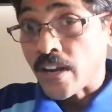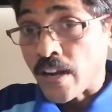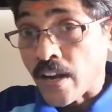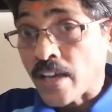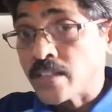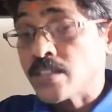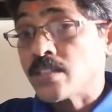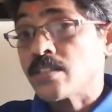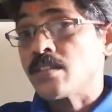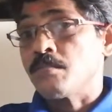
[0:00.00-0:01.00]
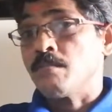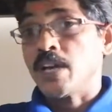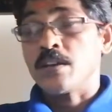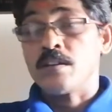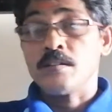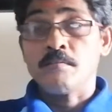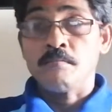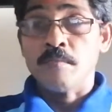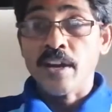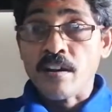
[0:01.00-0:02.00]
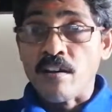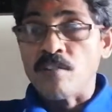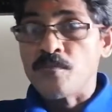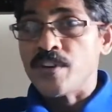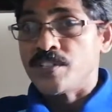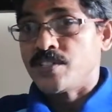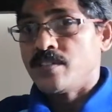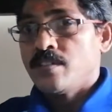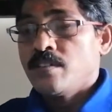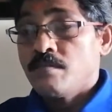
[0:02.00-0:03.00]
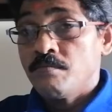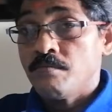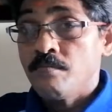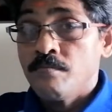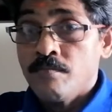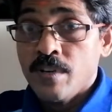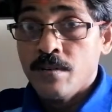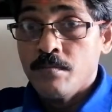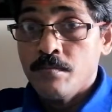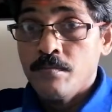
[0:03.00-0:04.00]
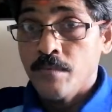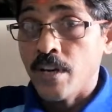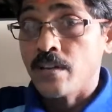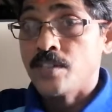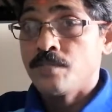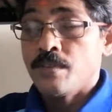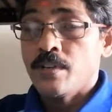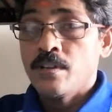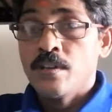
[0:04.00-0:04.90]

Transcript: Like this my confidence, my honest part.